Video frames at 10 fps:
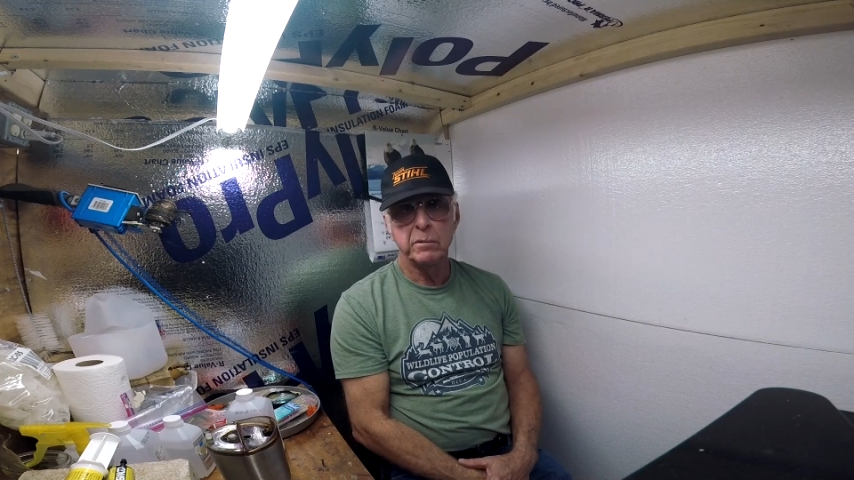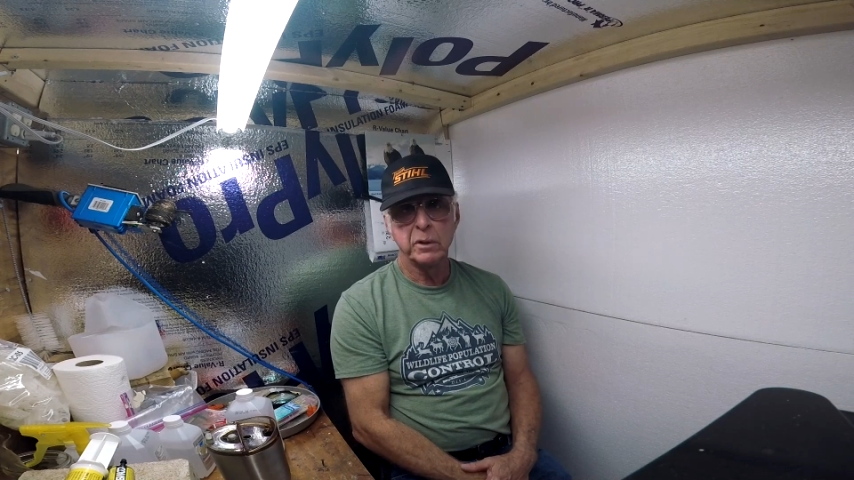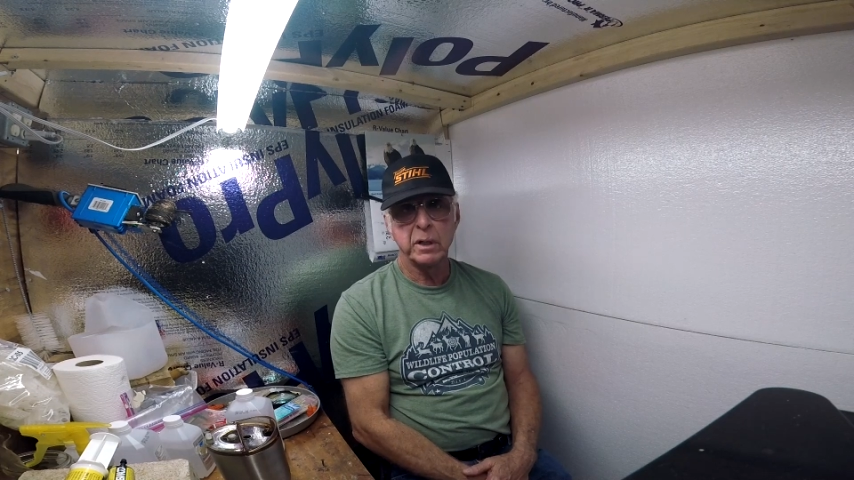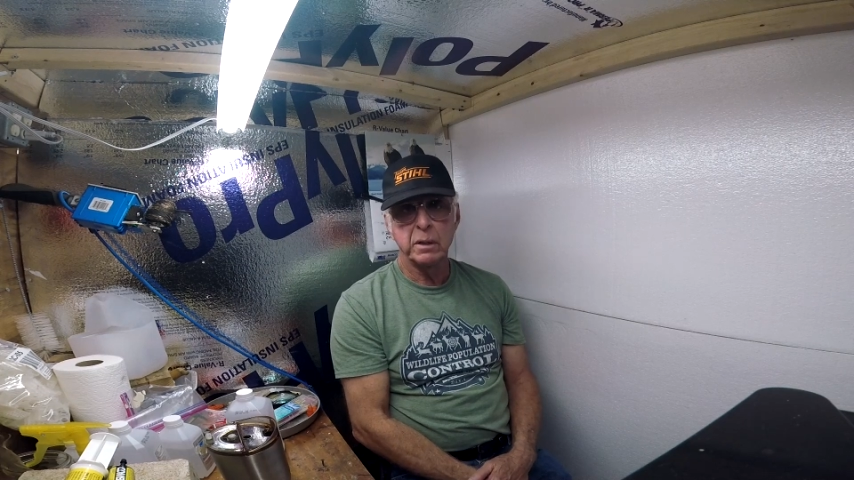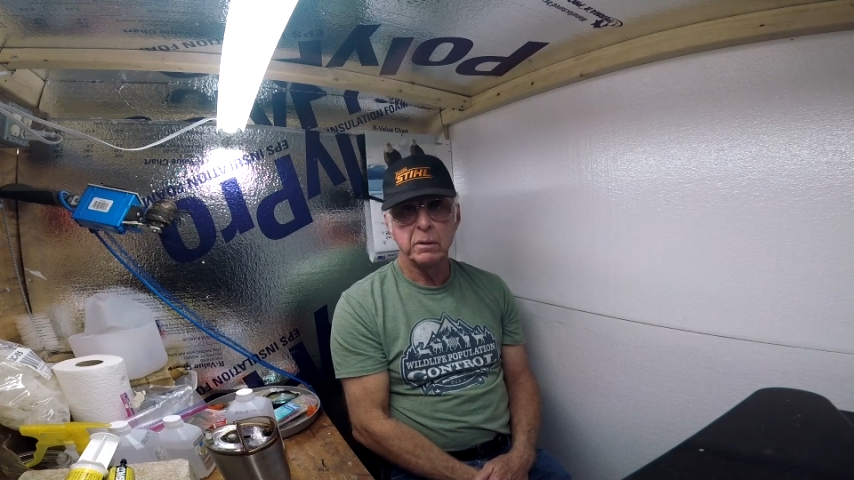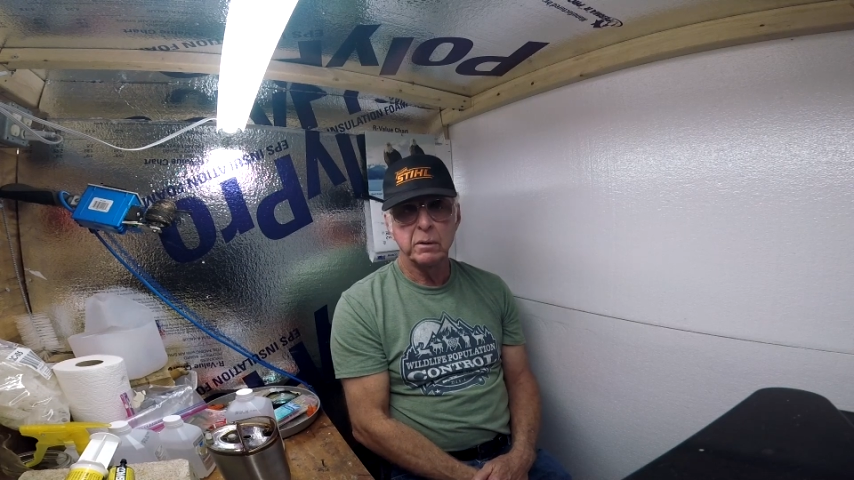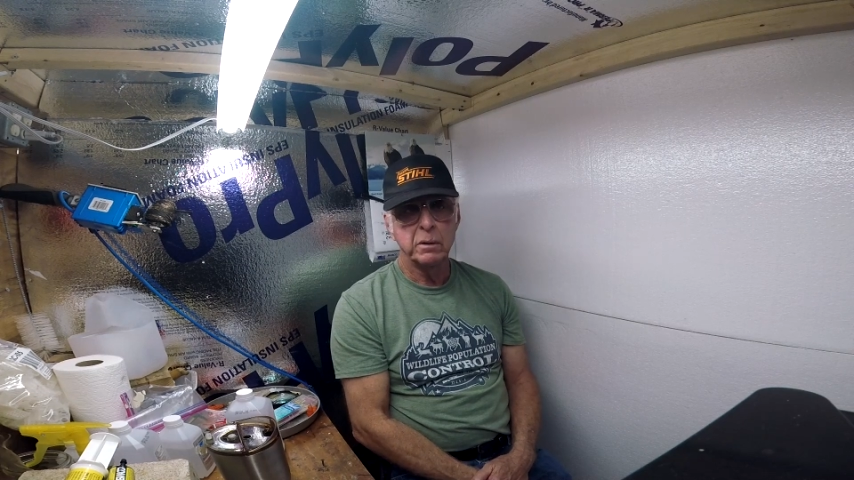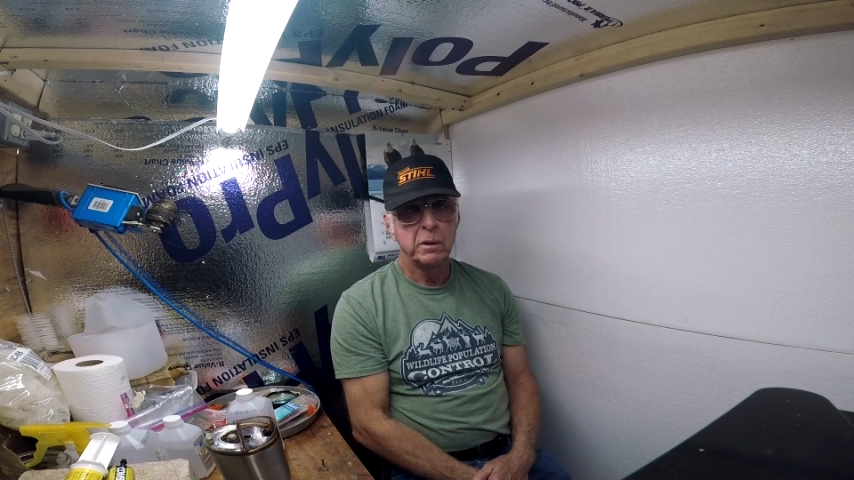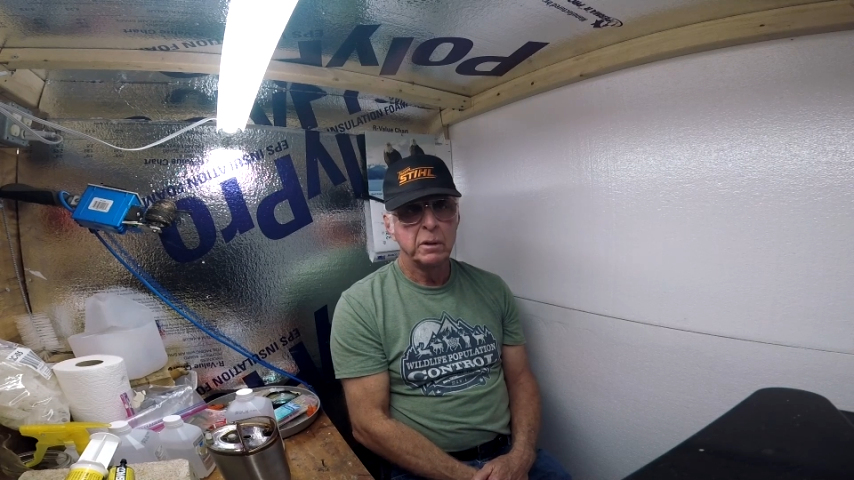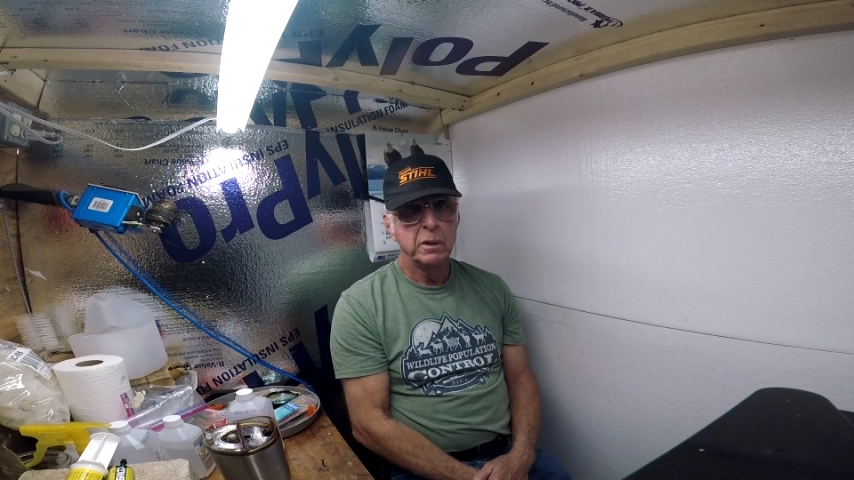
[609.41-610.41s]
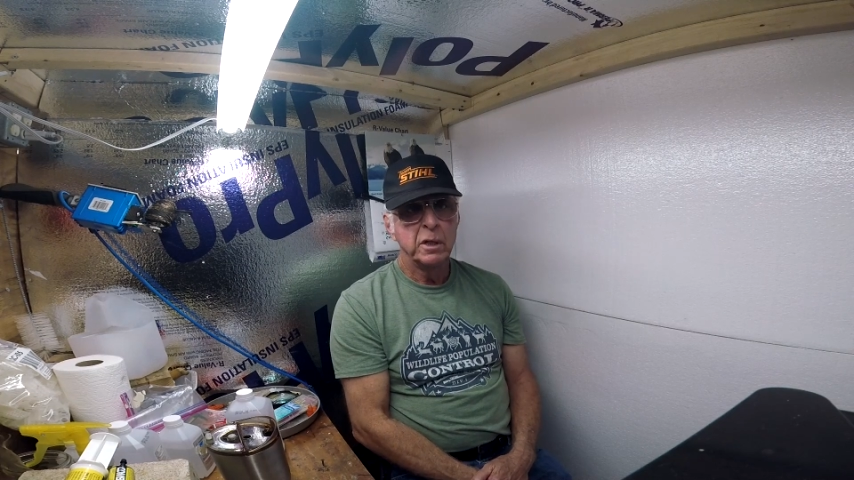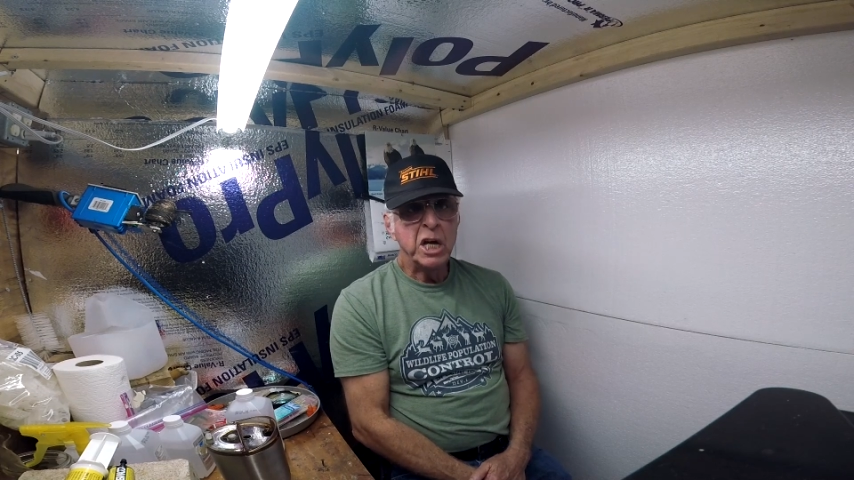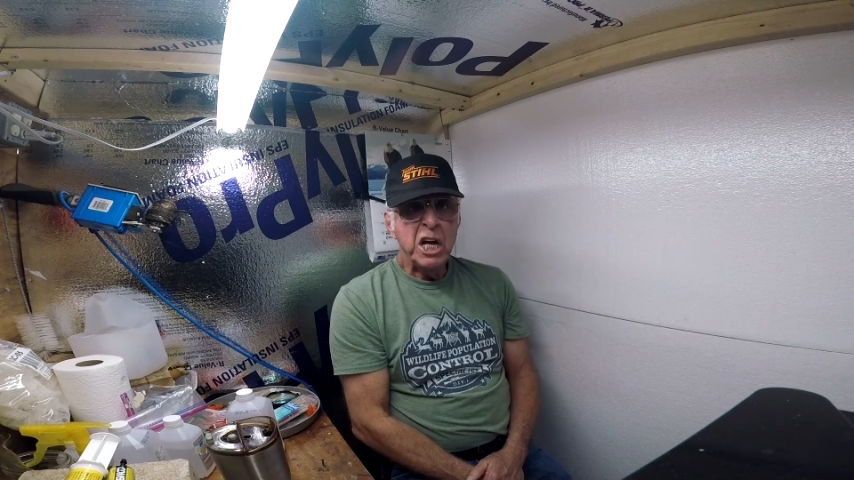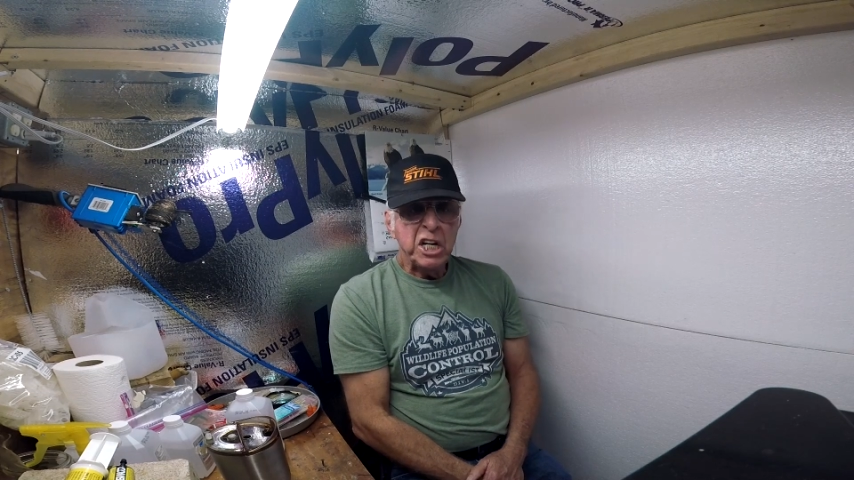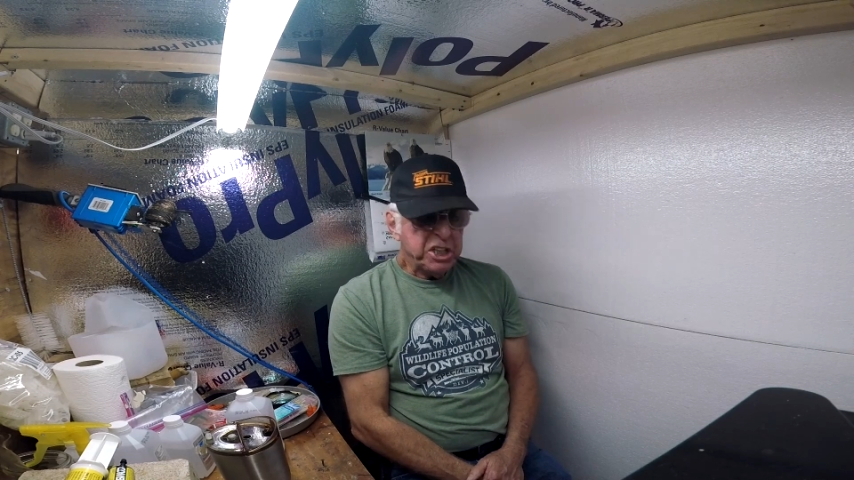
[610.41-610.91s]
Okay?
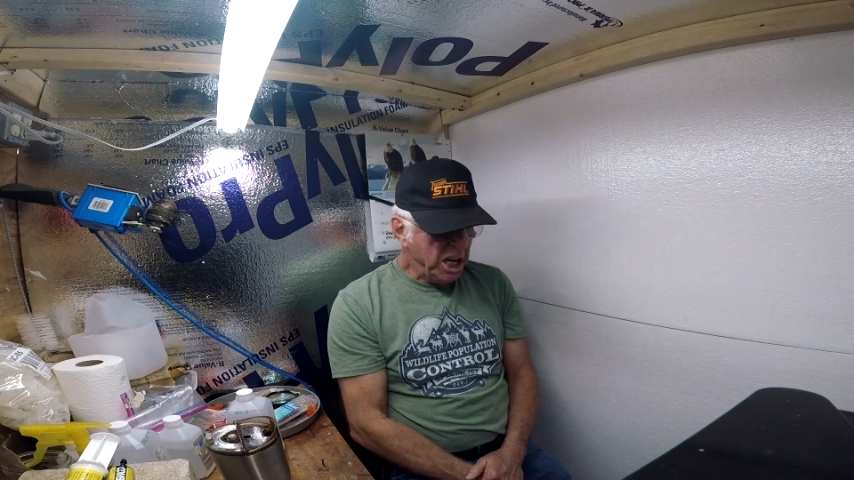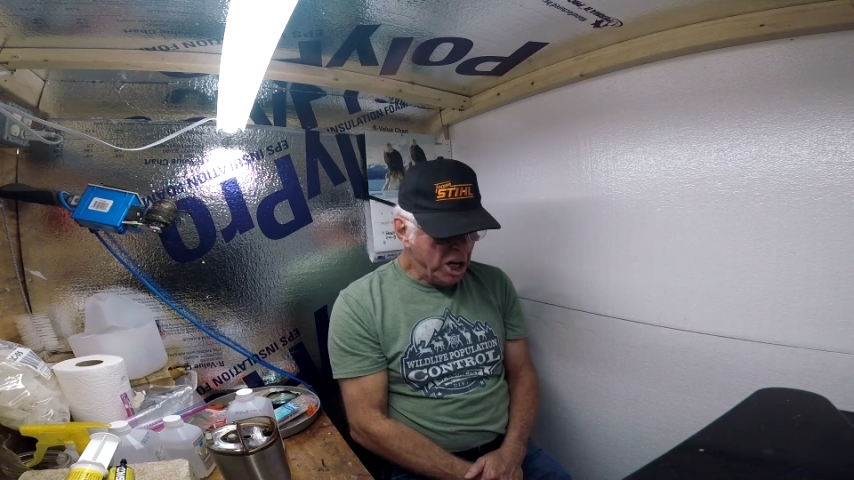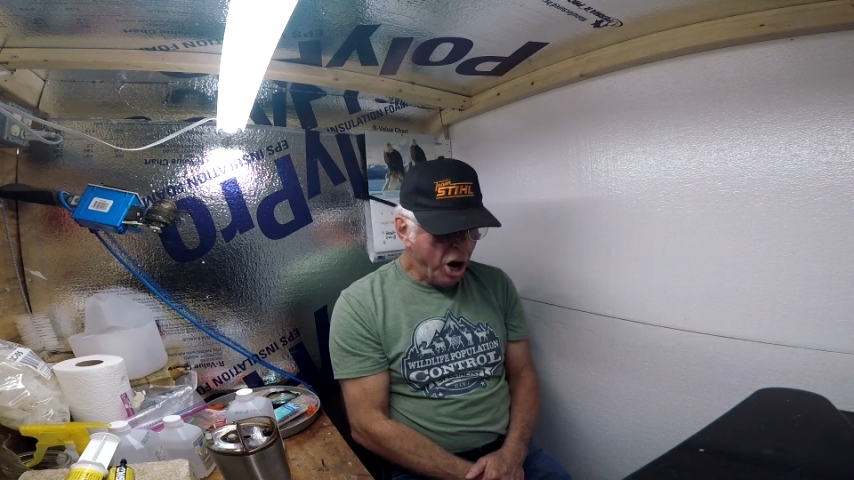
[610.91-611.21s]
Get